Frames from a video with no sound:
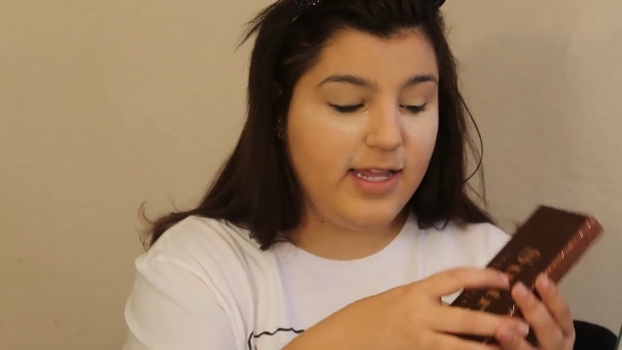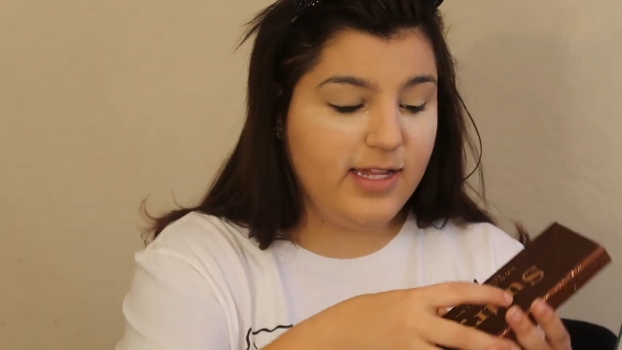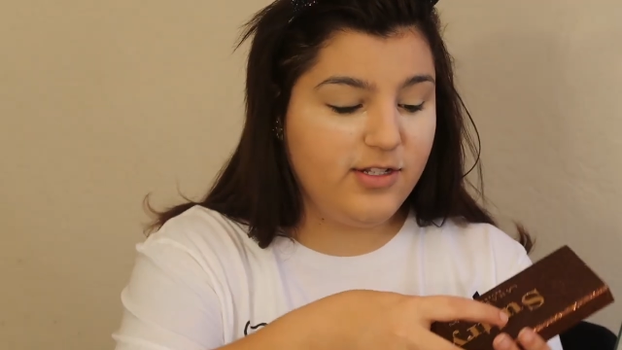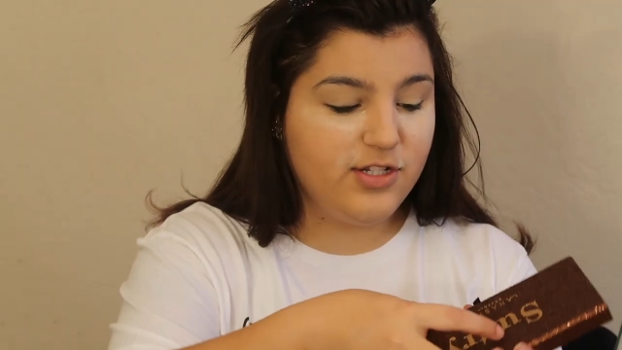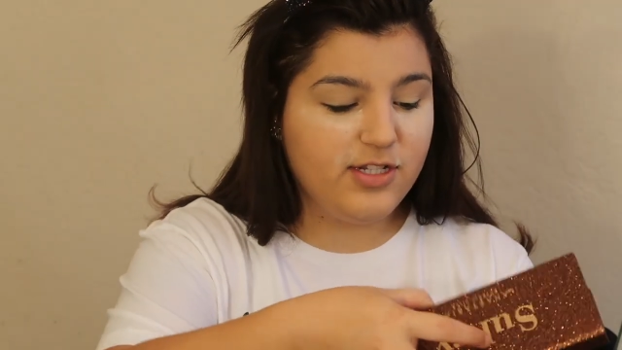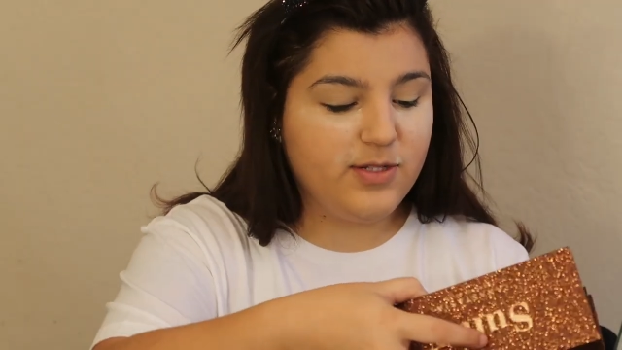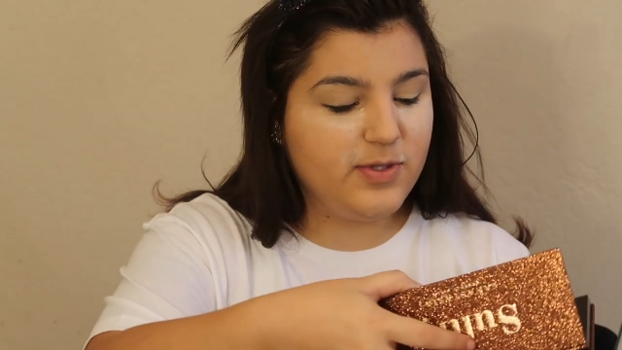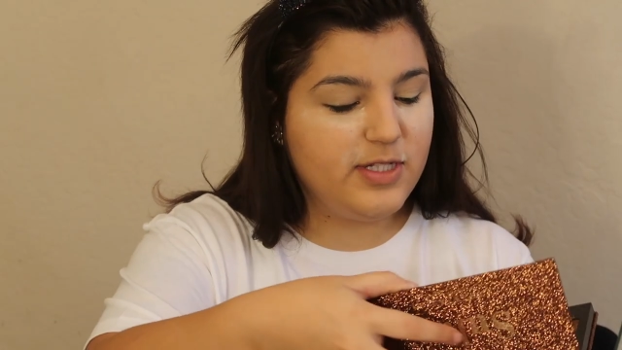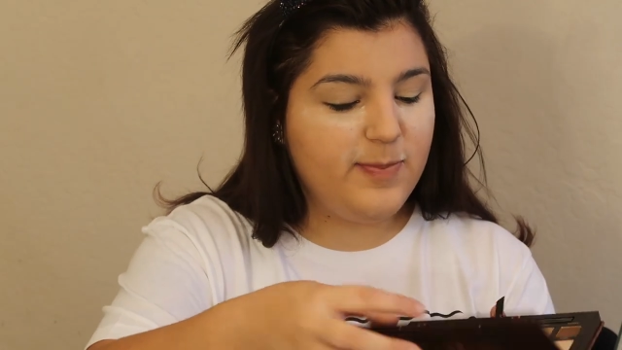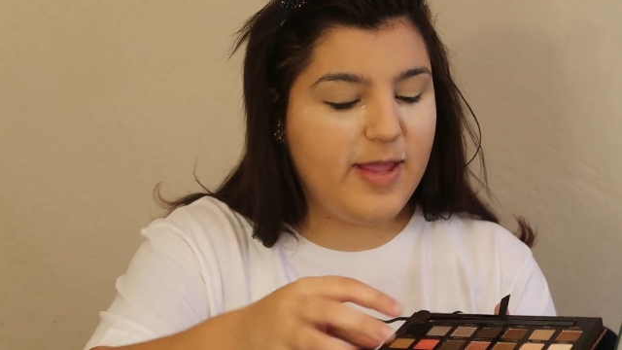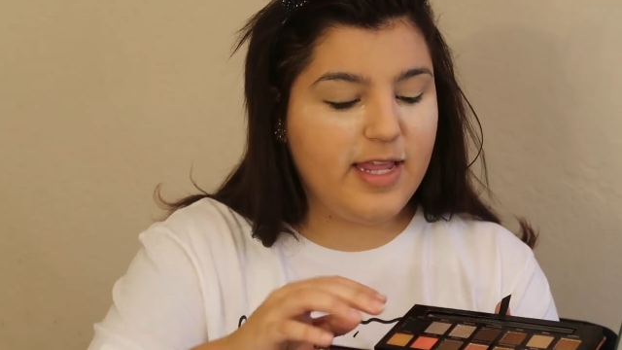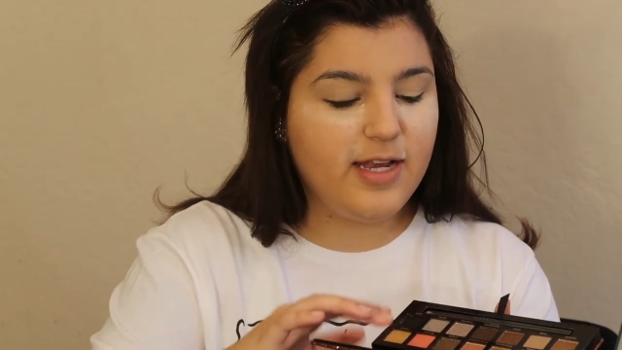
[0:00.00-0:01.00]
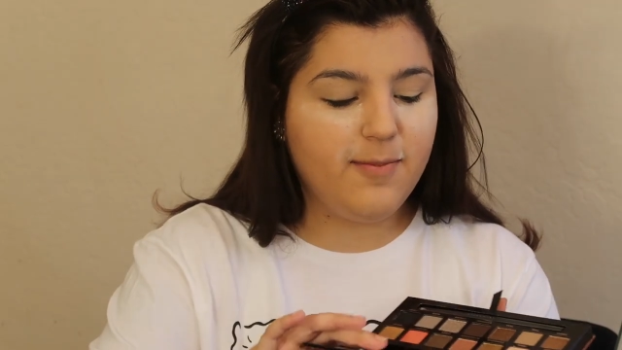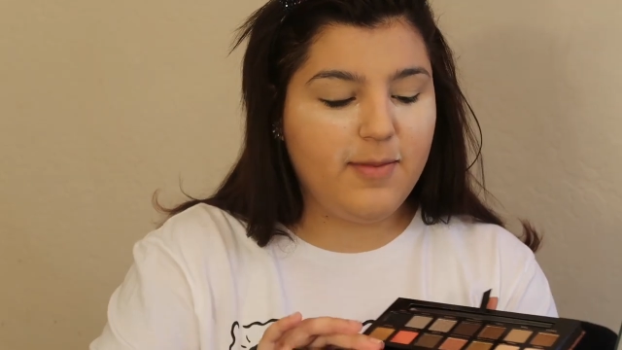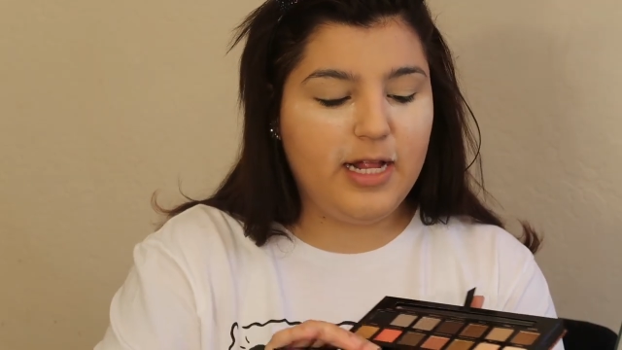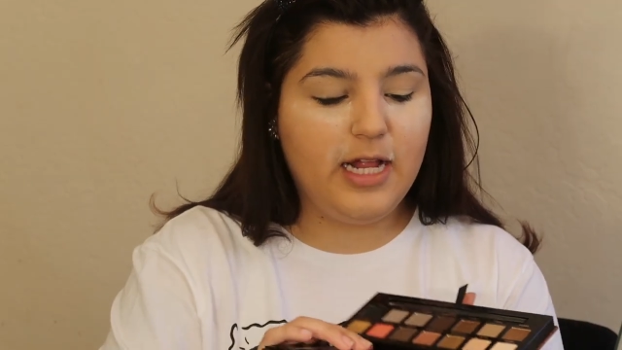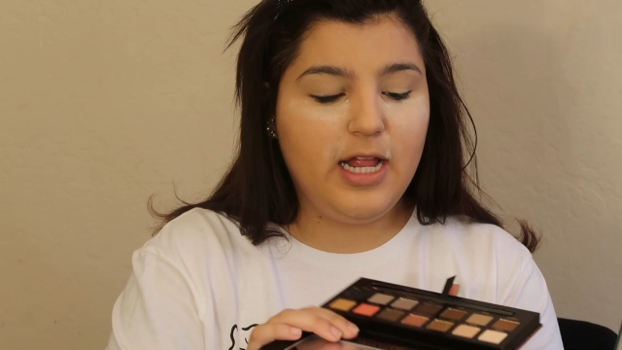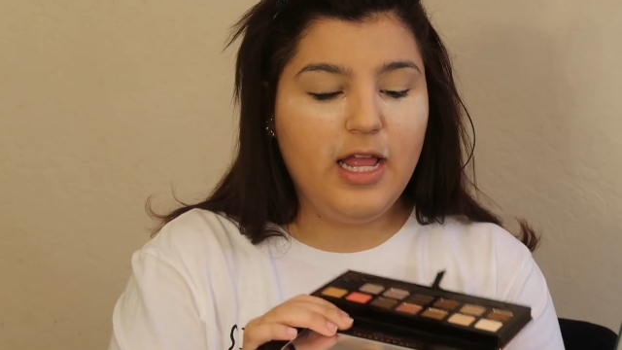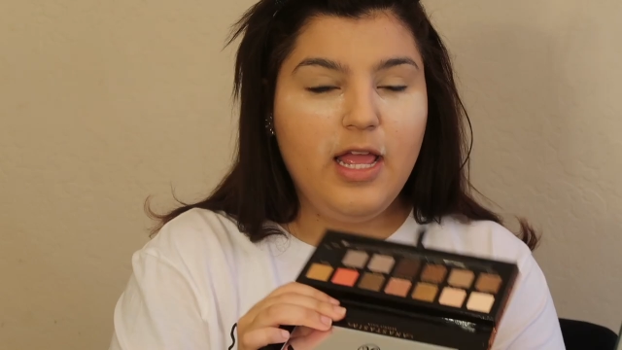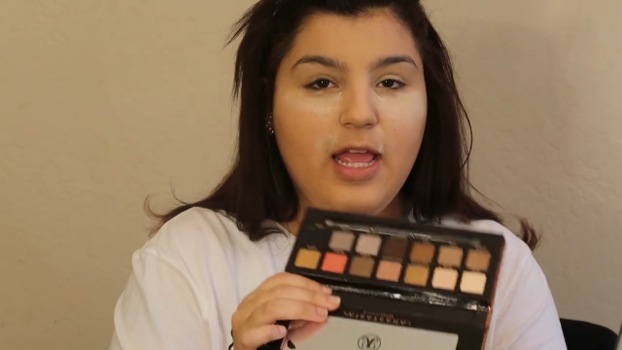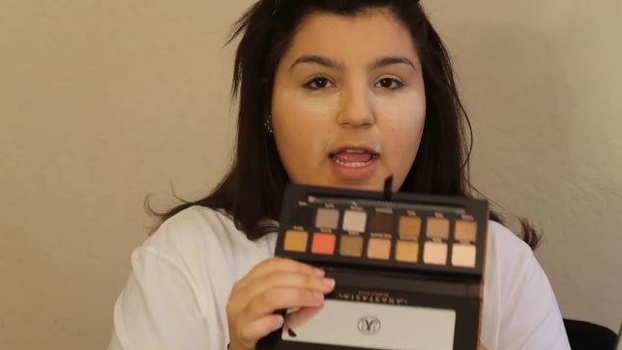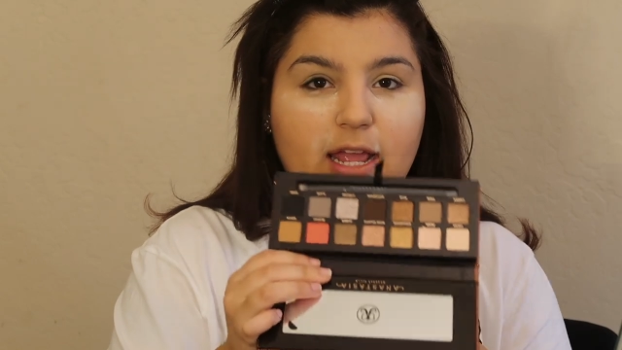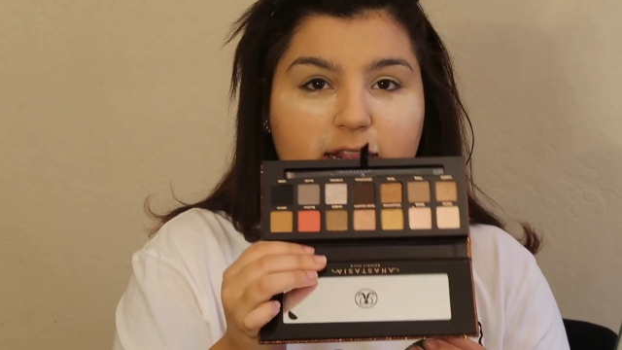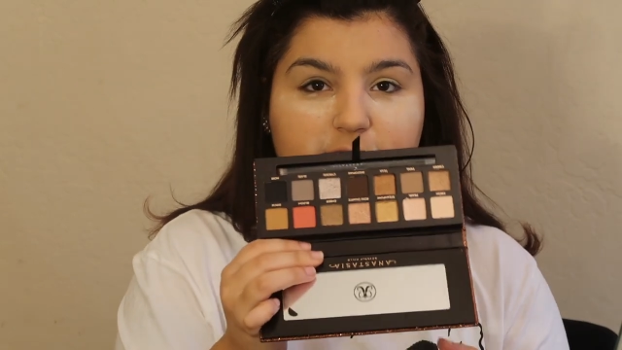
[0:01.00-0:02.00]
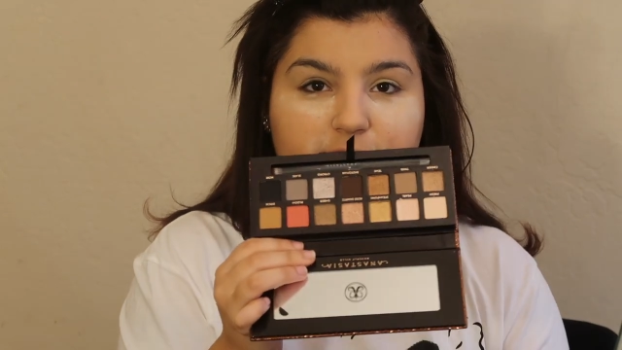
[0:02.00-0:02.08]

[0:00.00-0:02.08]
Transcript: It just was speaking to me, and